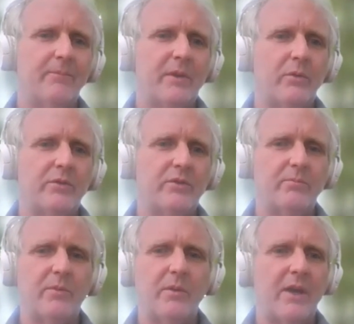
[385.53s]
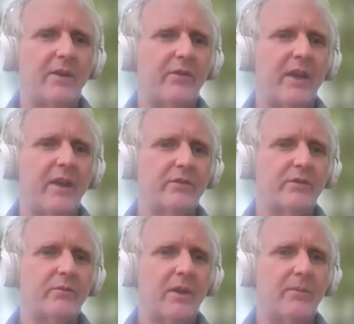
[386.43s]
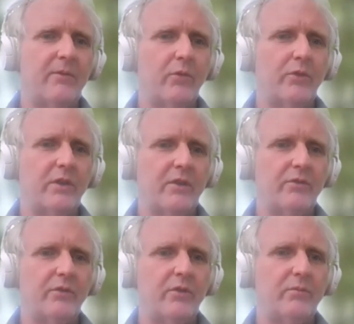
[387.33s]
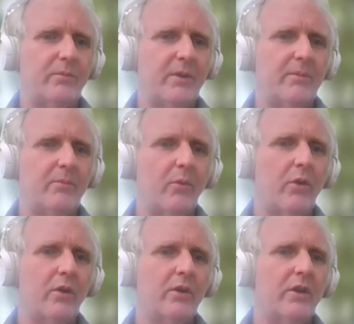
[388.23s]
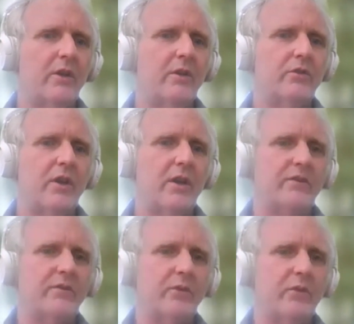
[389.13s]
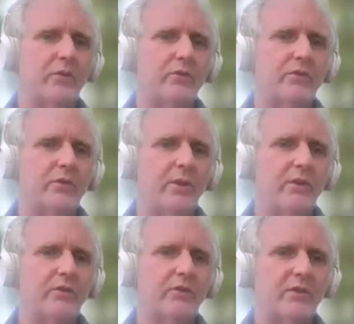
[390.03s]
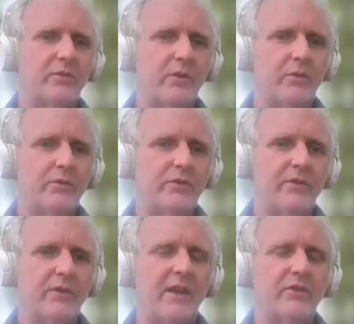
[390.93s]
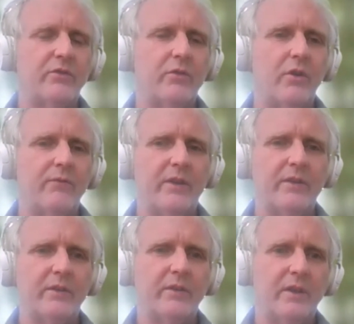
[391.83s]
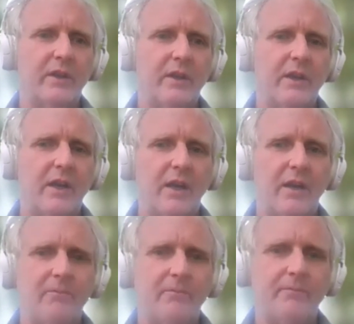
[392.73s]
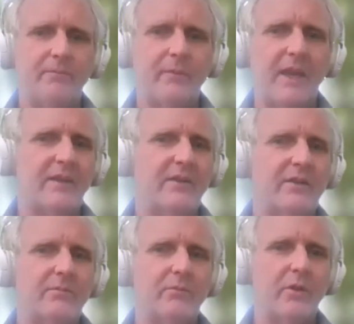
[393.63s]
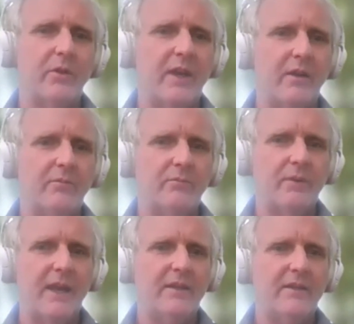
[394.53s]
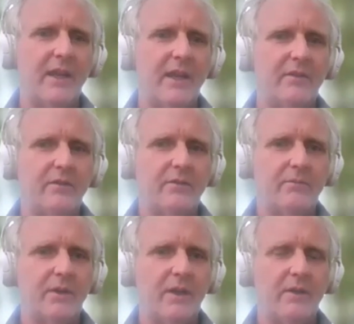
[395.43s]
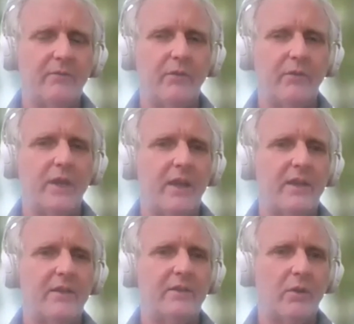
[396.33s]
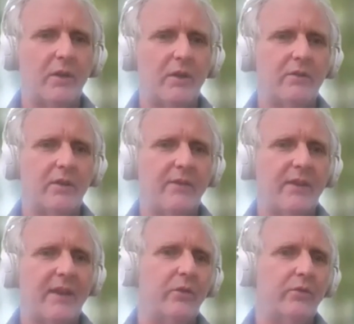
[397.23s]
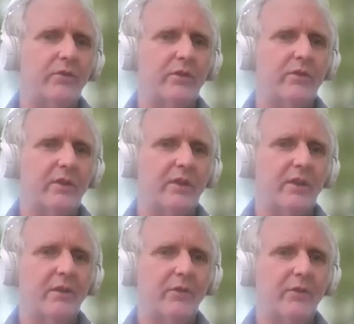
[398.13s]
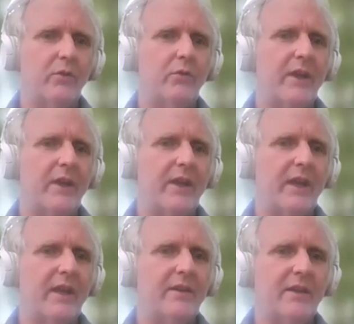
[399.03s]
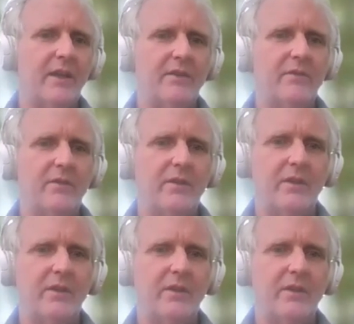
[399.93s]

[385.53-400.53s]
there was about 1,000, maybe 1,400, maybe more UN trucks were used in the actual conflict, and no doubt aid and food aid as well. And they looted fuel and aid and